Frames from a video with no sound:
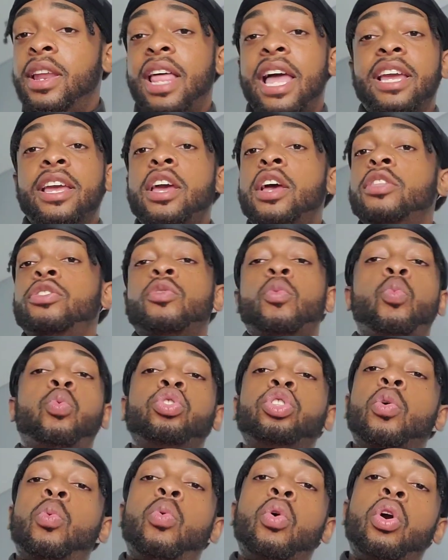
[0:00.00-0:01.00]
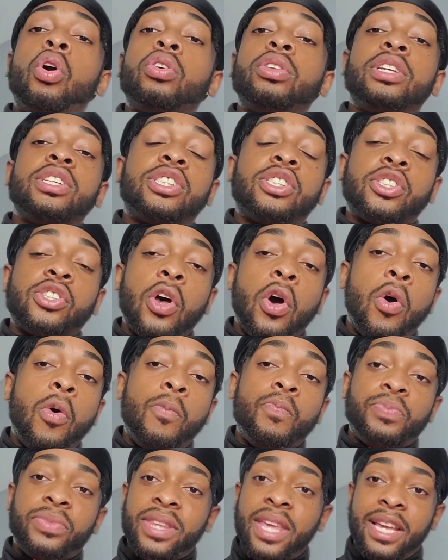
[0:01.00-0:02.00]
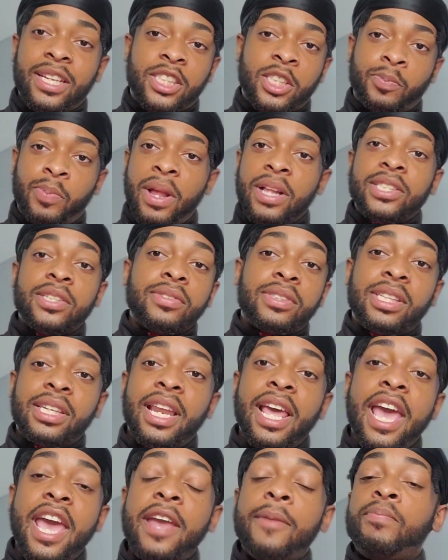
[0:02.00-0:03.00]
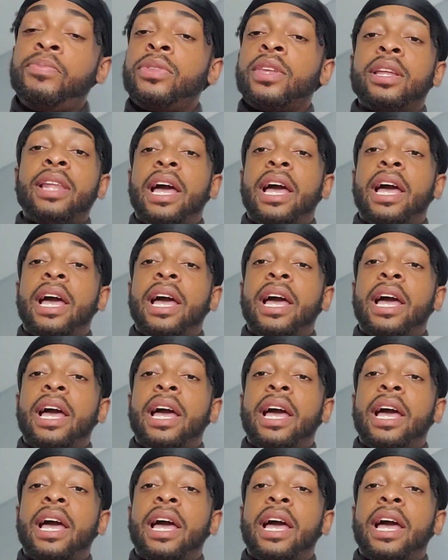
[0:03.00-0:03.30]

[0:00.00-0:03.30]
Like, the world is so expensive today.